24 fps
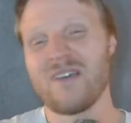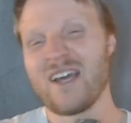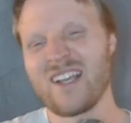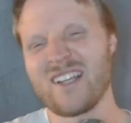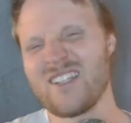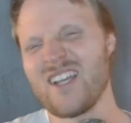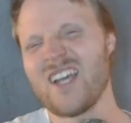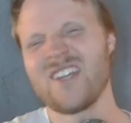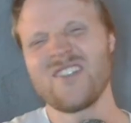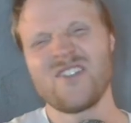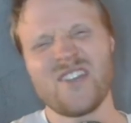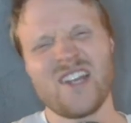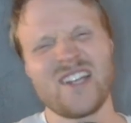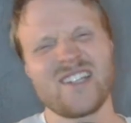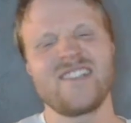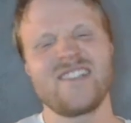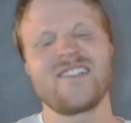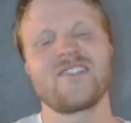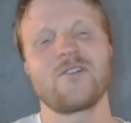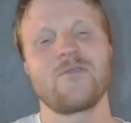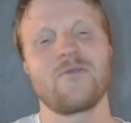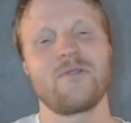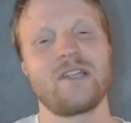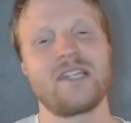I should actually
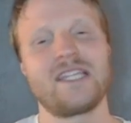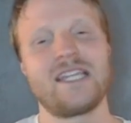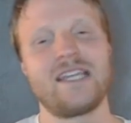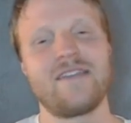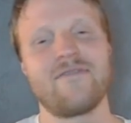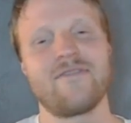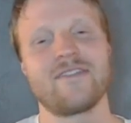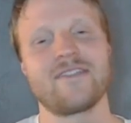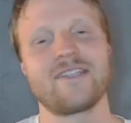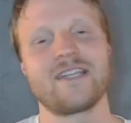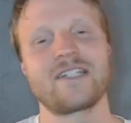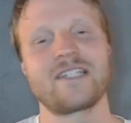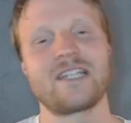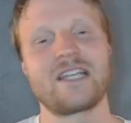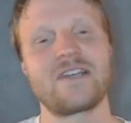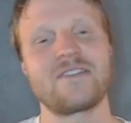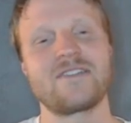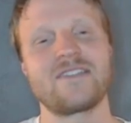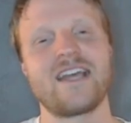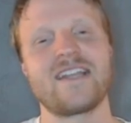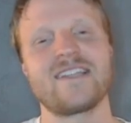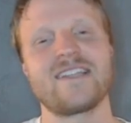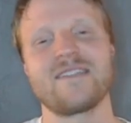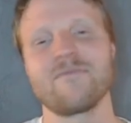start with the defense actually, because
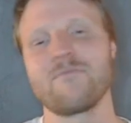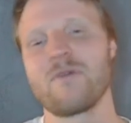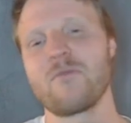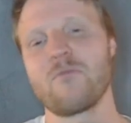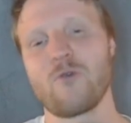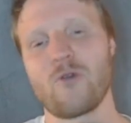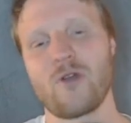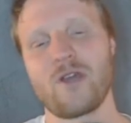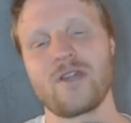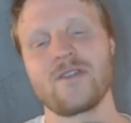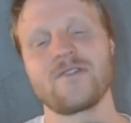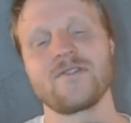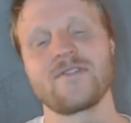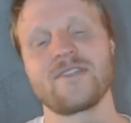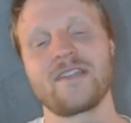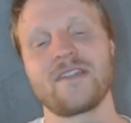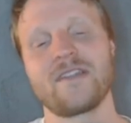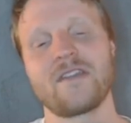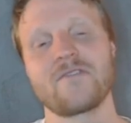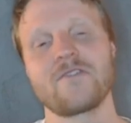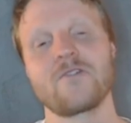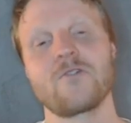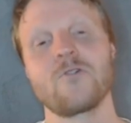that's a bit more interesting than the